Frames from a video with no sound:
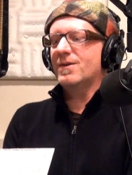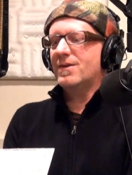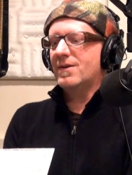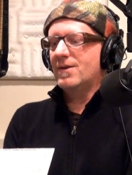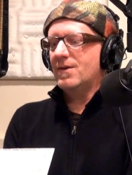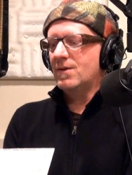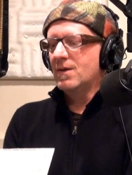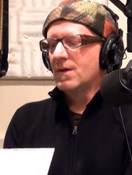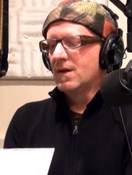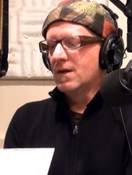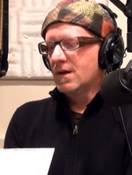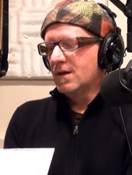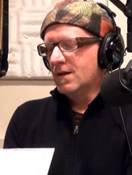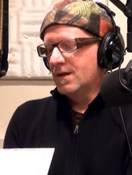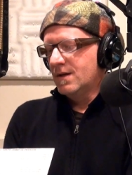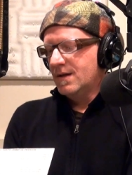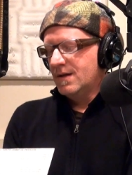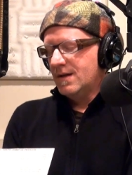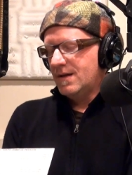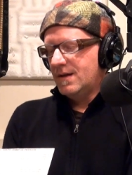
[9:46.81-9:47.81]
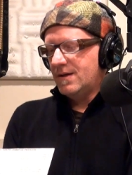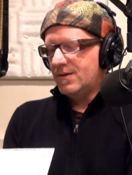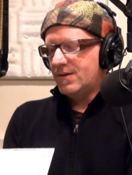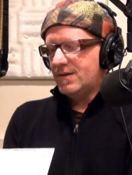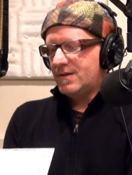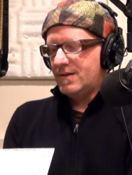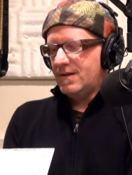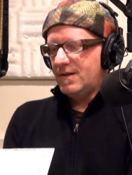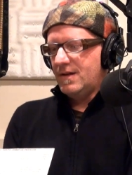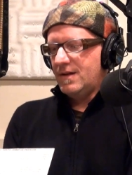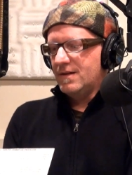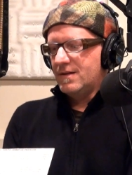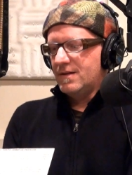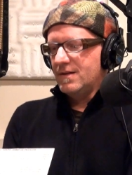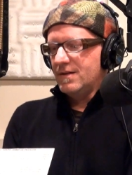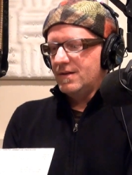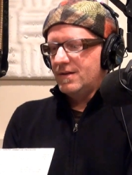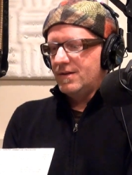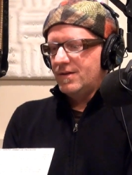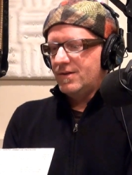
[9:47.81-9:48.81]
And so, you know, it's
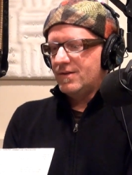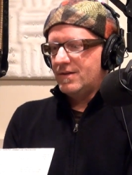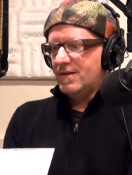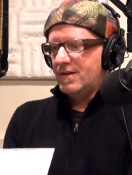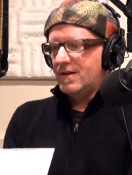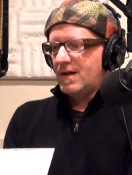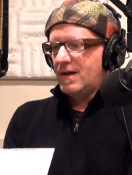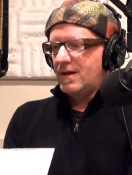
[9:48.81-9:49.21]
it's illusion